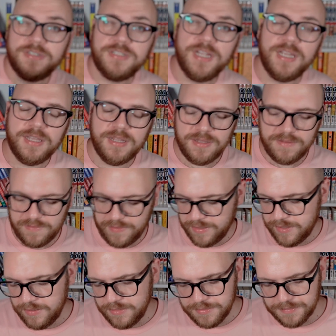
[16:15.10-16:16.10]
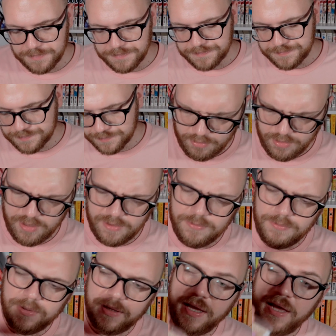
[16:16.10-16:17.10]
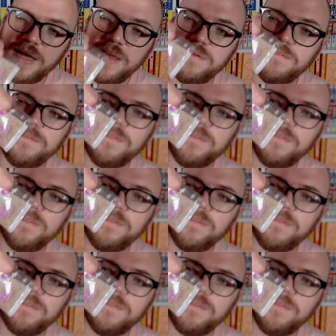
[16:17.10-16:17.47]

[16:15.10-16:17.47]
check in a second. And we have